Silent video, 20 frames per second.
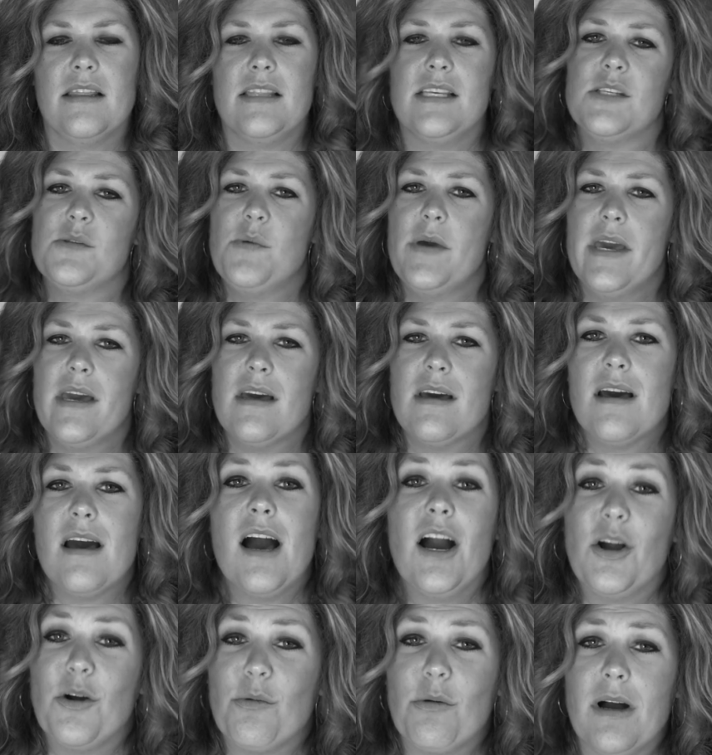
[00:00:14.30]
This week,
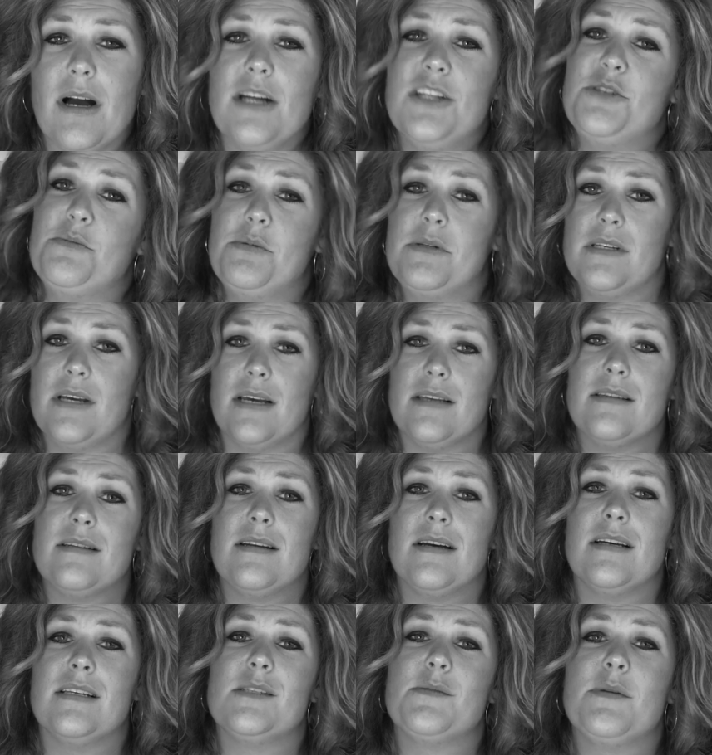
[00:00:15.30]
a
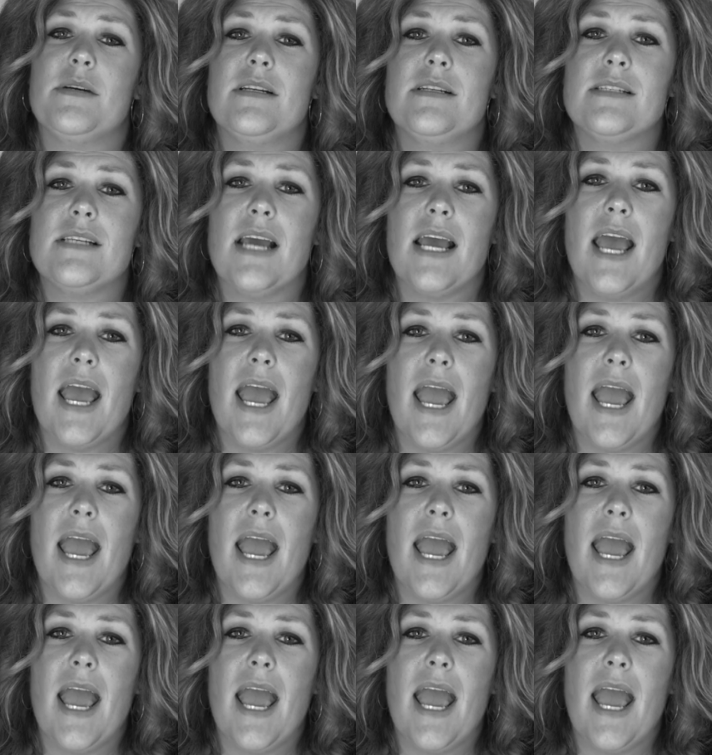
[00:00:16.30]
garage-obsessed husband,